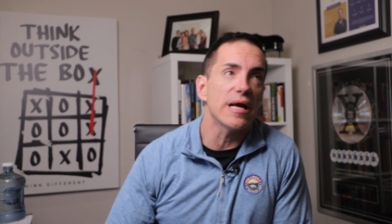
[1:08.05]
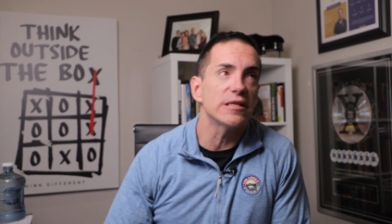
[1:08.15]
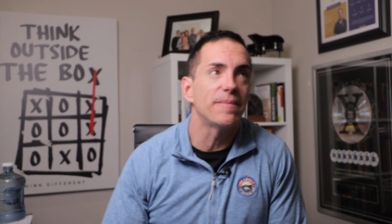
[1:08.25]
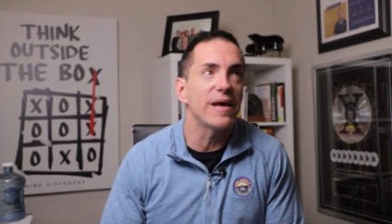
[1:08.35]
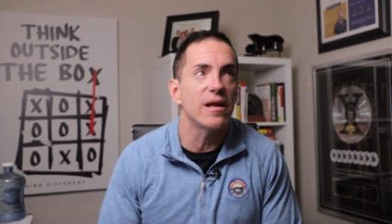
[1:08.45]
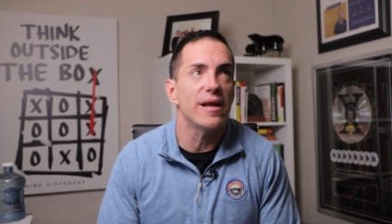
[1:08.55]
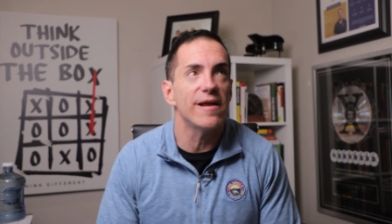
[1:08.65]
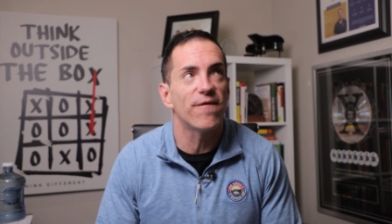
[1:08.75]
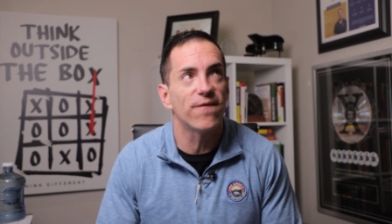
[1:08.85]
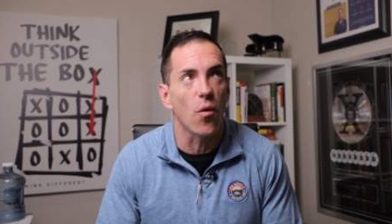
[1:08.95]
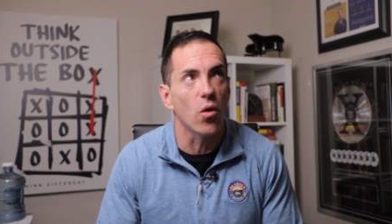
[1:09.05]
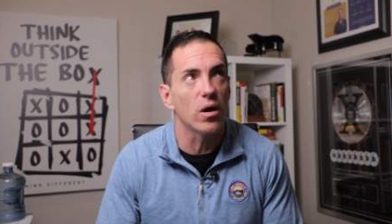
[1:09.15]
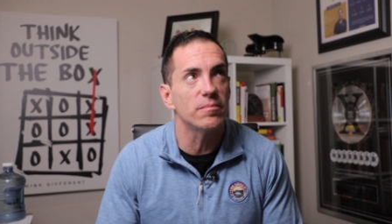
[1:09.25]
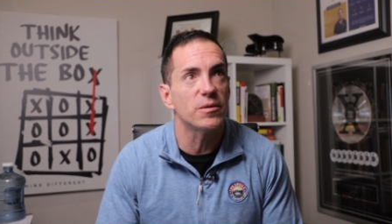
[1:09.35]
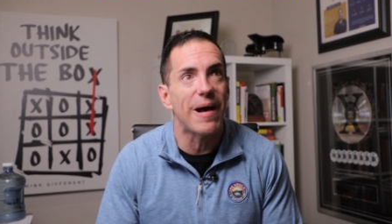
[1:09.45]
has been
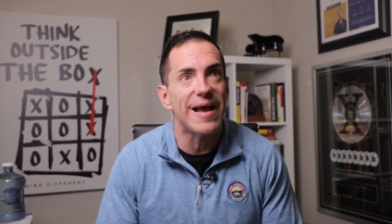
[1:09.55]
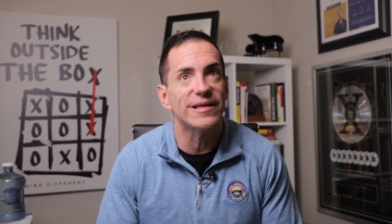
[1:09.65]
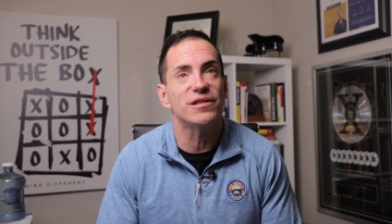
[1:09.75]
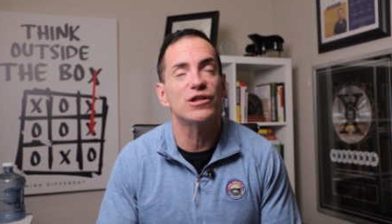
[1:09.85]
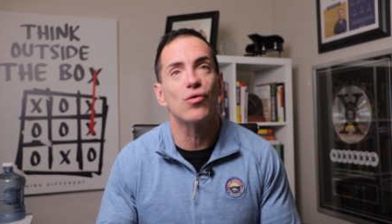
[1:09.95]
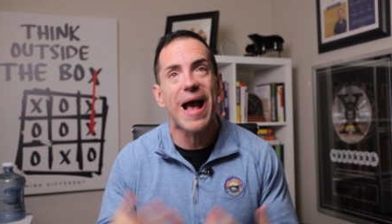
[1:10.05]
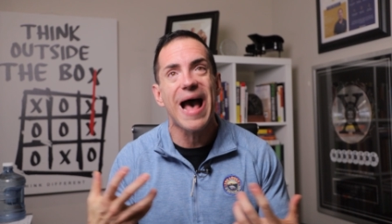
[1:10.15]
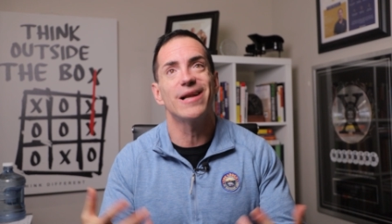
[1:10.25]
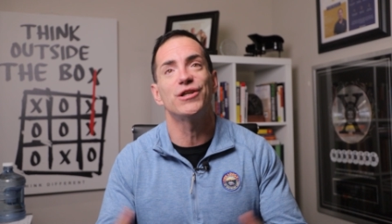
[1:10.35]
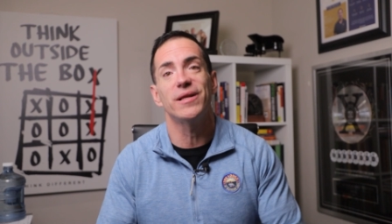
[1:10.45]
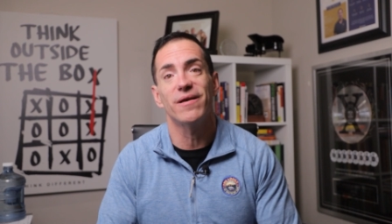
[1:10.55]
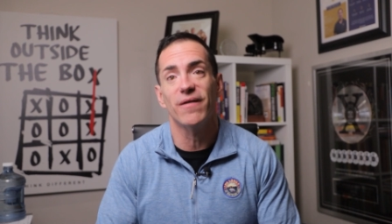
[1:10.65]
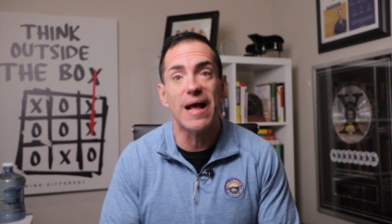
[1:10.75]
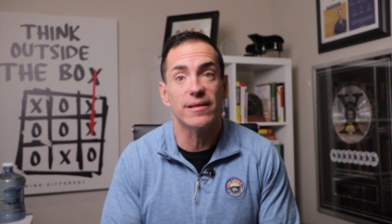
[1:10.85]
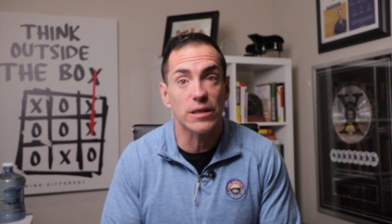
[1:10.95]
informed by a strategy
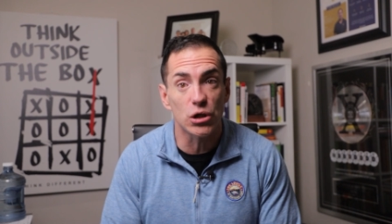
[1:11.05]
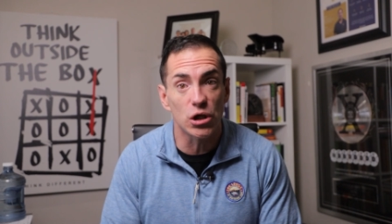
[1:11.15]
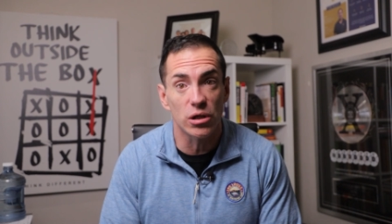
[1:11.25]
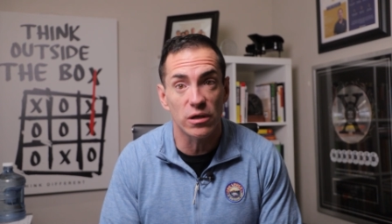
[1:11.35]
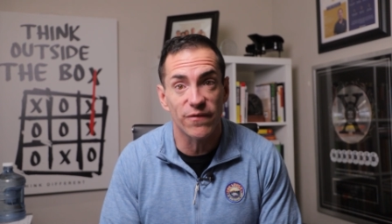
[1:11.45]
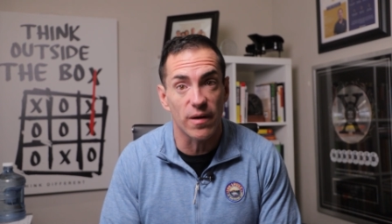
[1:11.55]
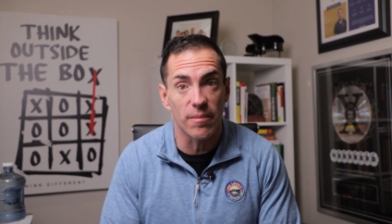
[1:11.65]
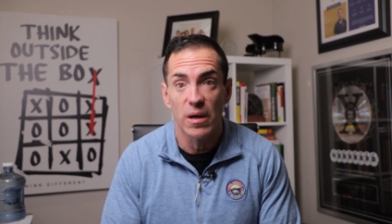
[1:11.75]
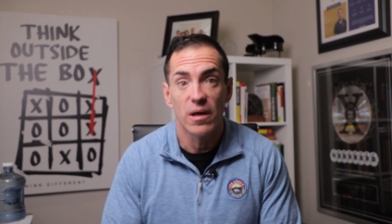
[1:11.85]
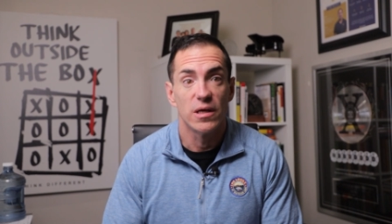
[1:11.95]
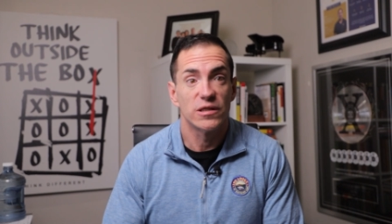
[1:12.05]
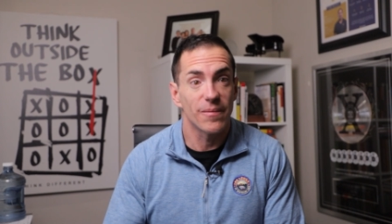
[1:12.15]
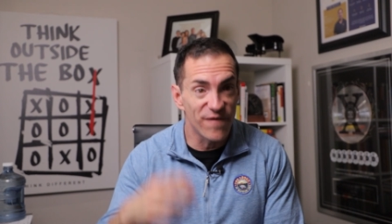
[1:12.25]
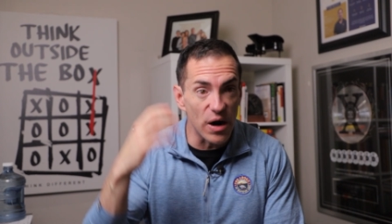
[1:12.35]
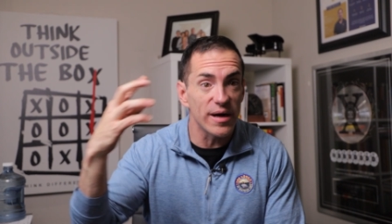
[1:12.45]
that I learned from
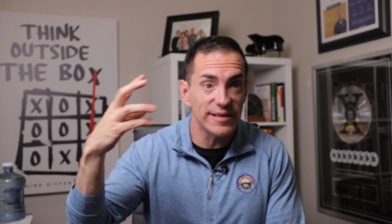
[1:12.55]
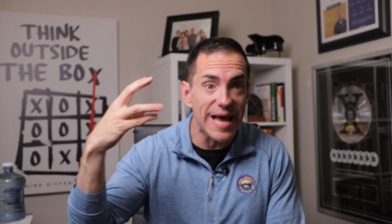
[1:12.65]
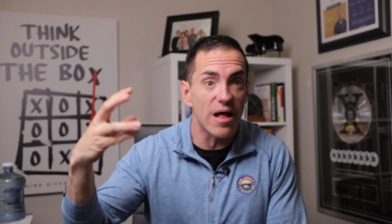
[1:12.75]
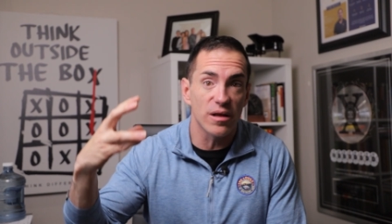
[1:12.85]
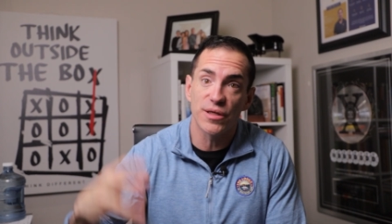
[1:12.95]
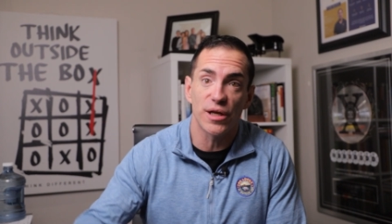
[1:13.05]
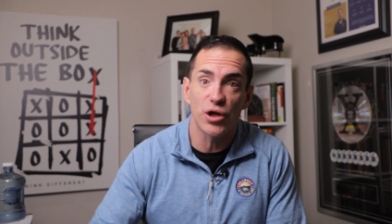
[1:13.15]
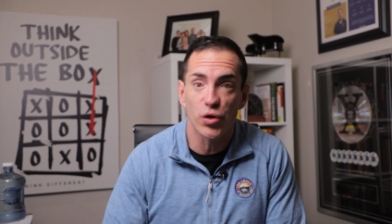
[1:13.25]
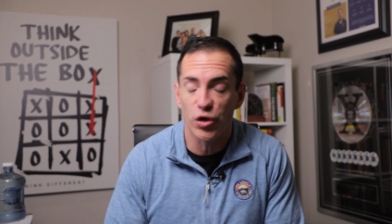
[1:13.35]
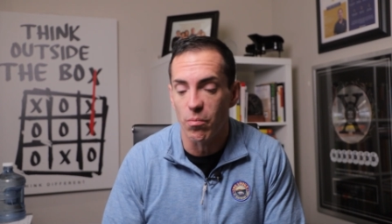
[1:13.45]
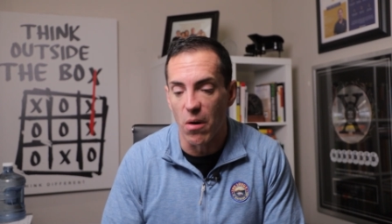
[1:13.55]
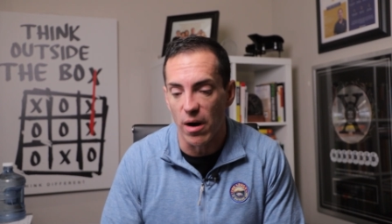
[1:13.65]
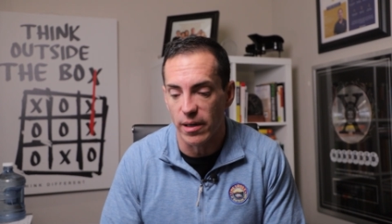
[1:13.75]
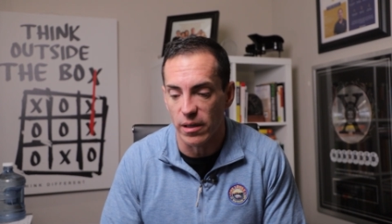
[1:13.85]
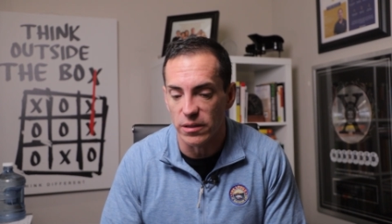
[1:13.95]
some very talented YouTube
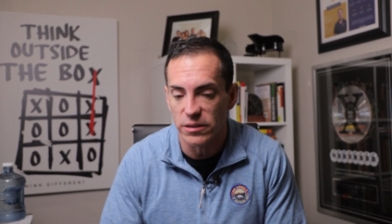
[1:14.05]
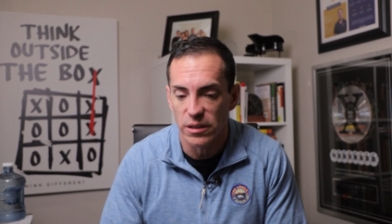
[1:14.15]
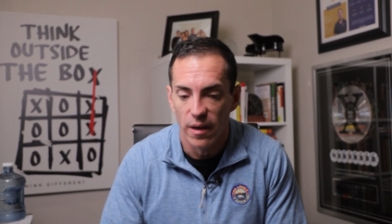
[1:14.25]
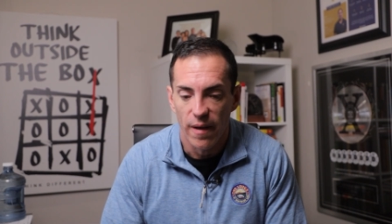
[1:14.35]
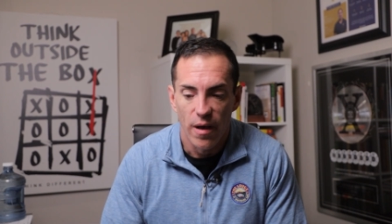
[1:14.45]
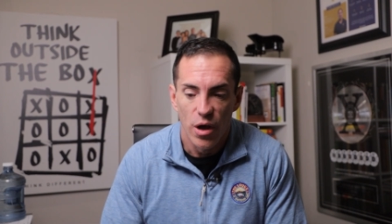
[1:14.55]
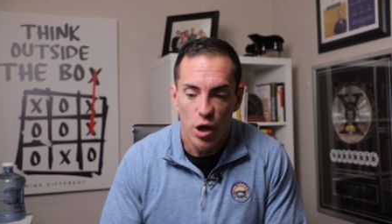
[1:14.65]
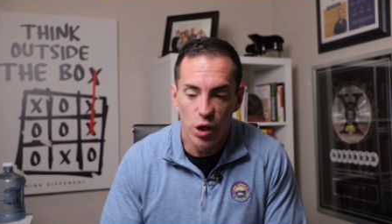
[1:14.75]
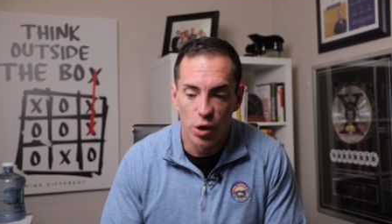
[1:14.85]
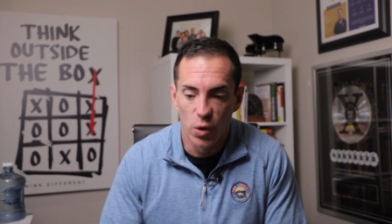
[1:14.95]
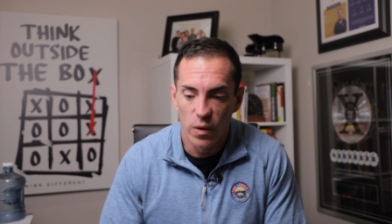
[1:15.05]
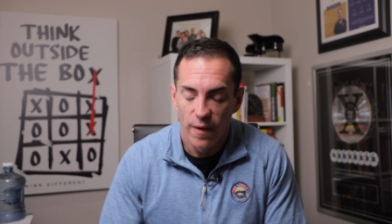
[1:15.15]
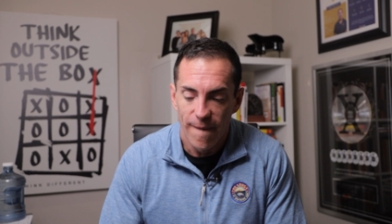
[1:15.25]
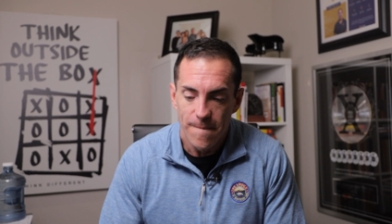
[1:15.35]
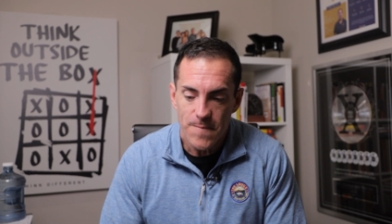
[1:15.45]
marketers who,